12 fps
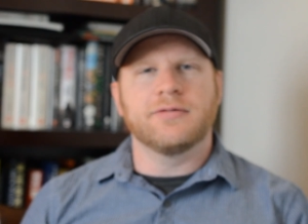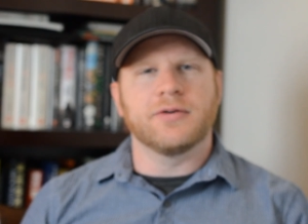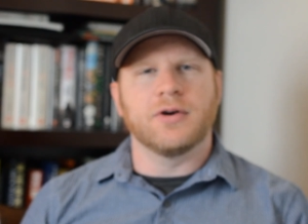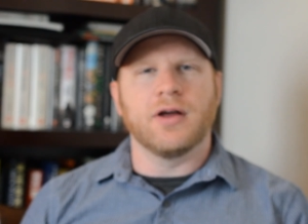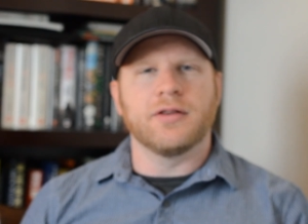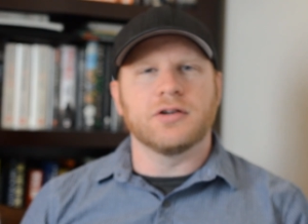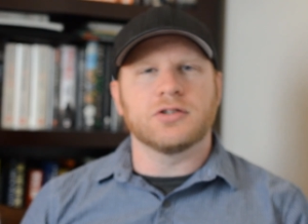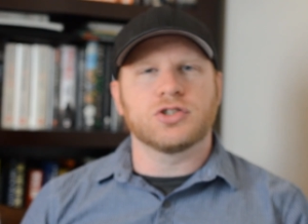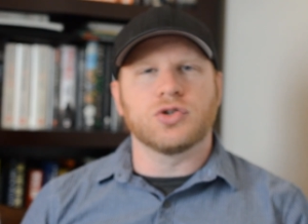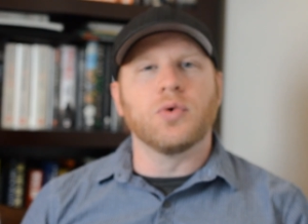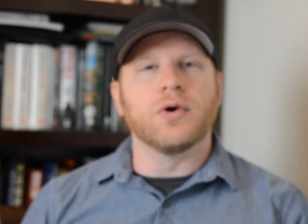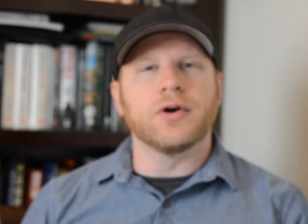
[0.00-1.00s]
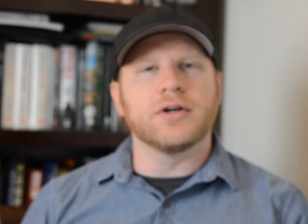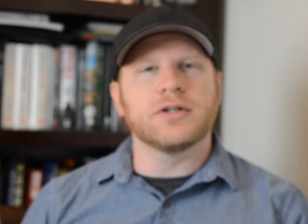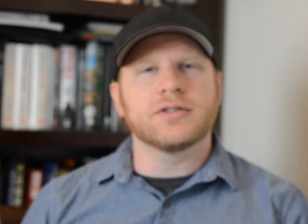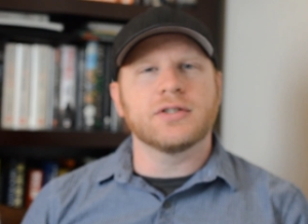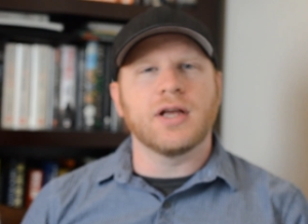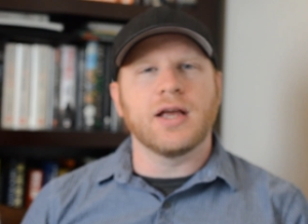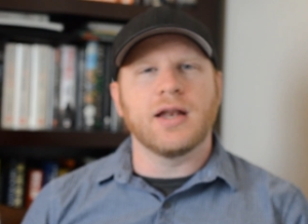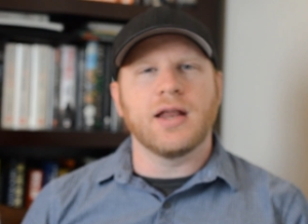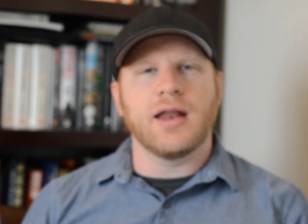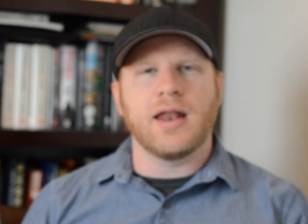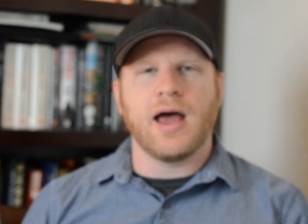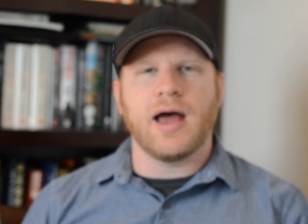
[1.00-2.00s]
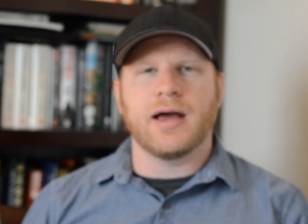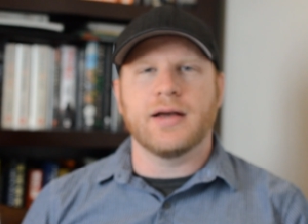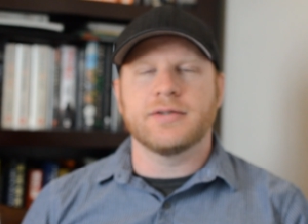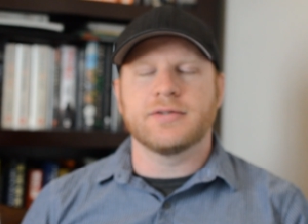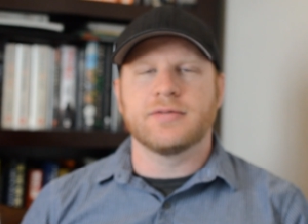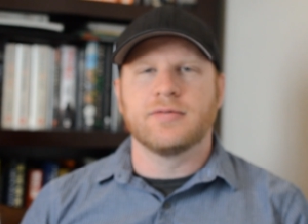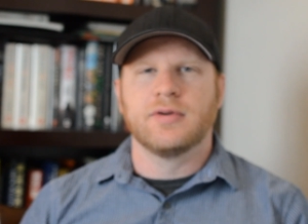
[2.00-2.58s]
for other stores and it has